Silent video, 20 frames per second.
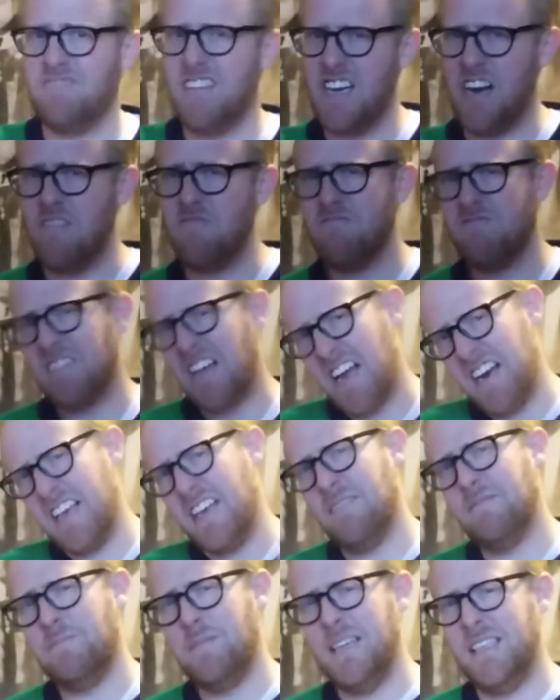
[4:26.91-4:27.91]
know, kind of
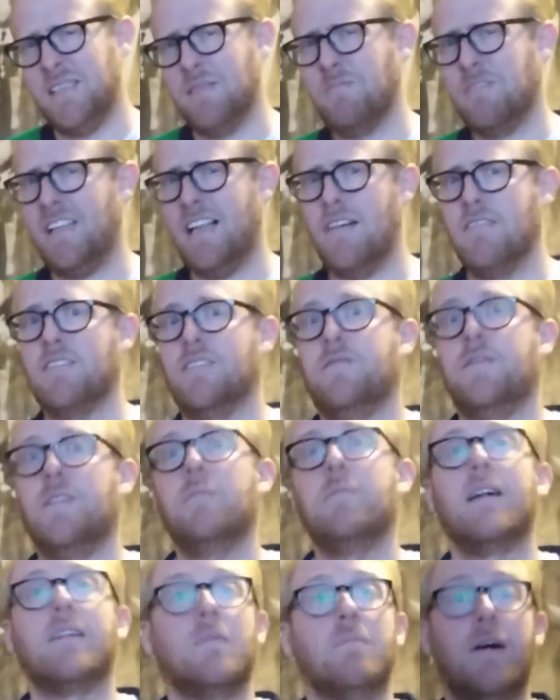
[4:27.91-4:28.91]
give me some clout as a
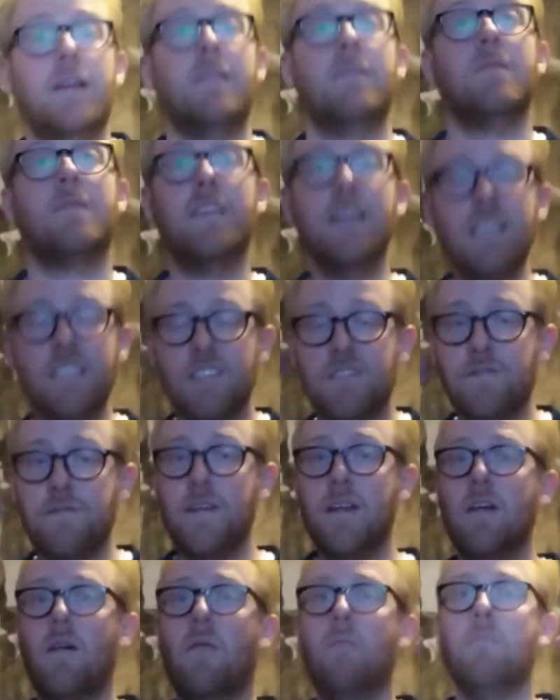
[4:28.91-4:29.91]
filmmaker. But this
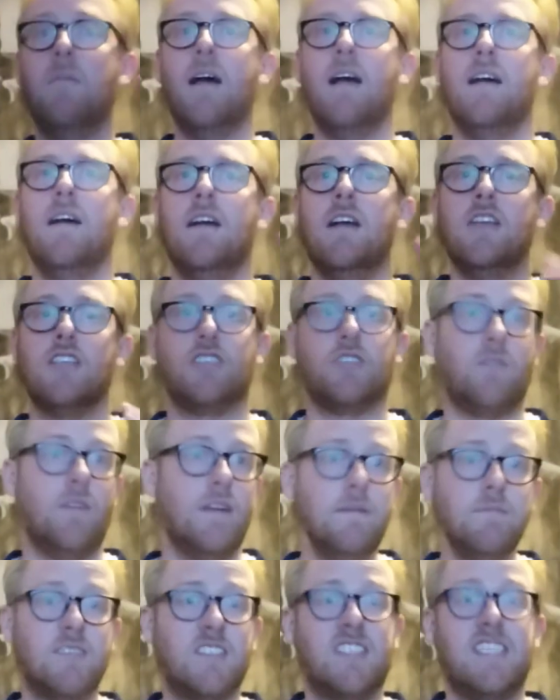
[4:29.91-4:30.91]
film,
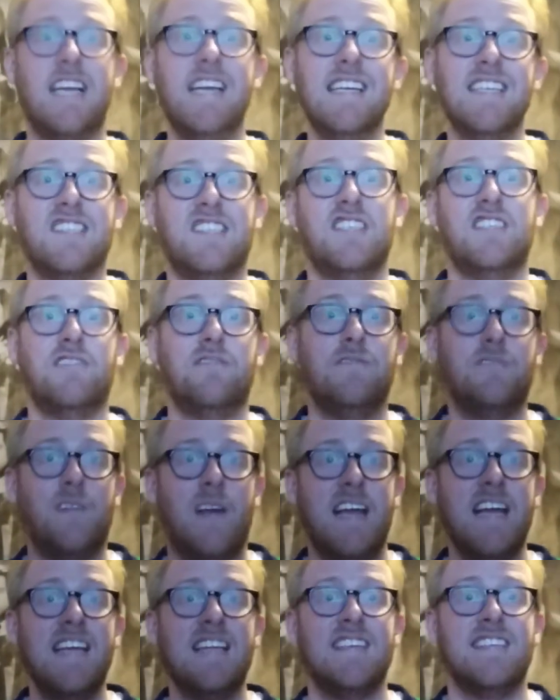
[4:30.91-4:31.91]
Scream 6, is
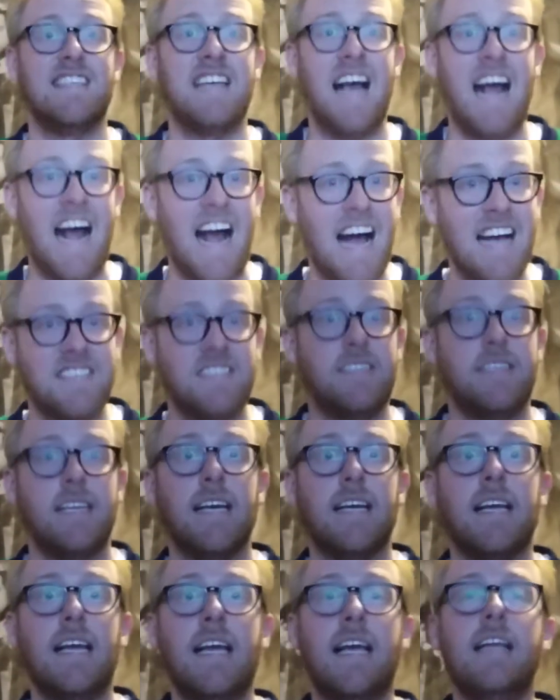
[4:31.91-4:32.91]

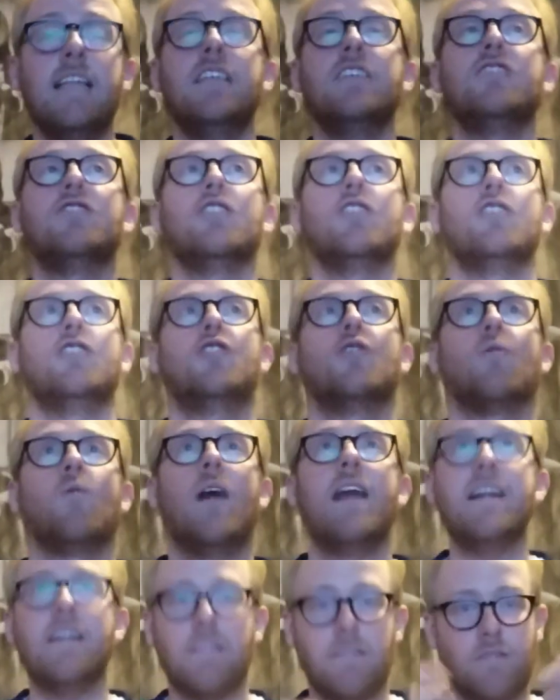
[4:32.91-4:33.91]
fantastic. It is
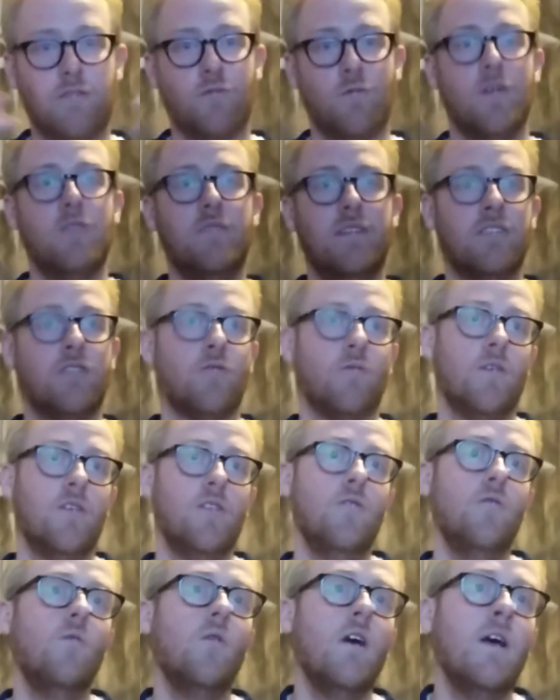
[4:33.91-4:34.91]
great through and
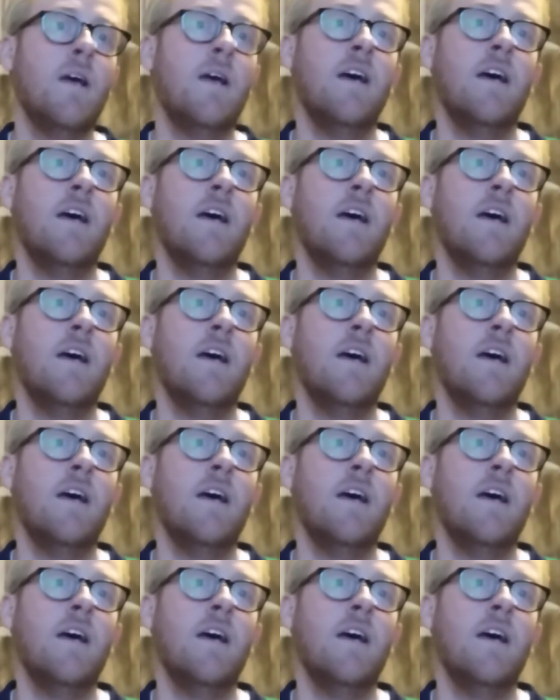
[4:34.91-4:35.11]
through.